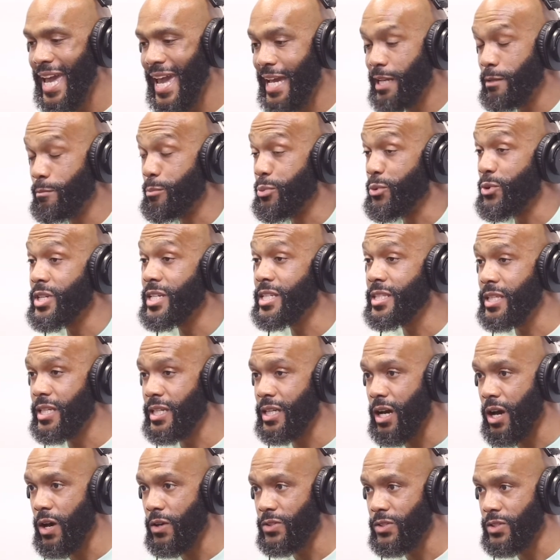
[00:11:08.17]
And
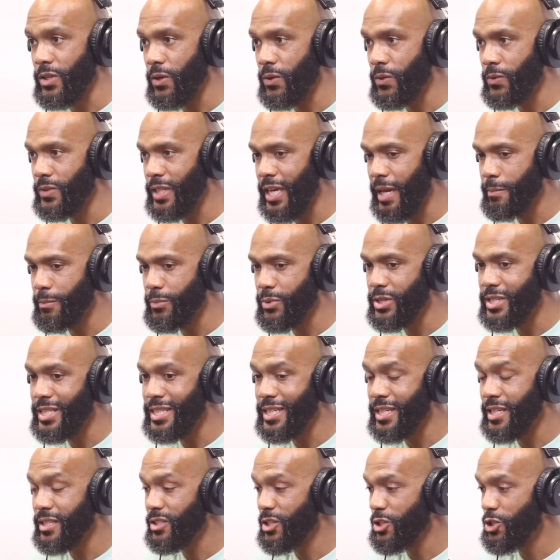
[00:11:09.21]
breathing also. That
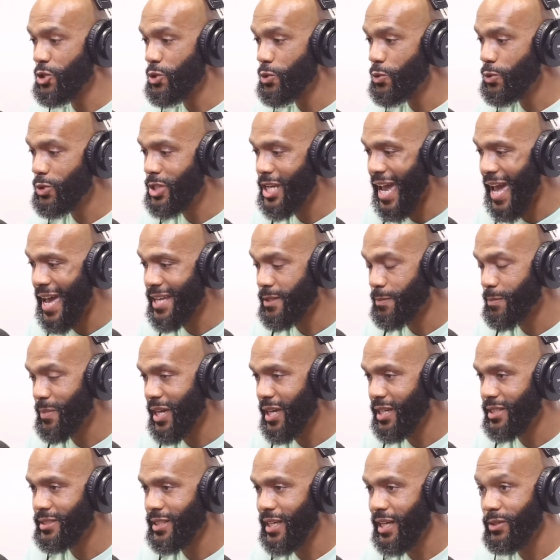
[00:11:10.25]
breathing is a huge
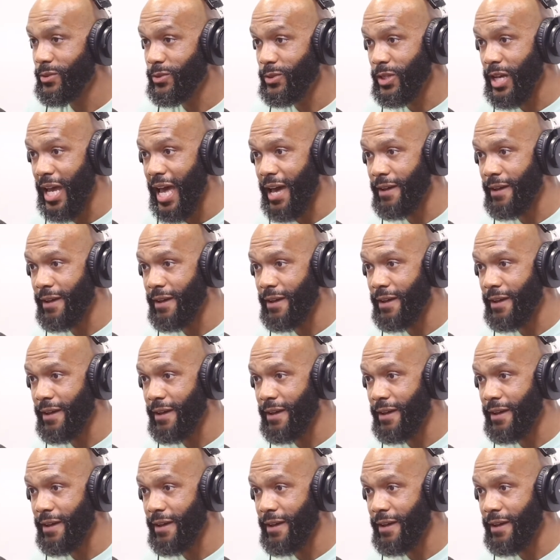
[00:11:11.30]
aspect. I don't know.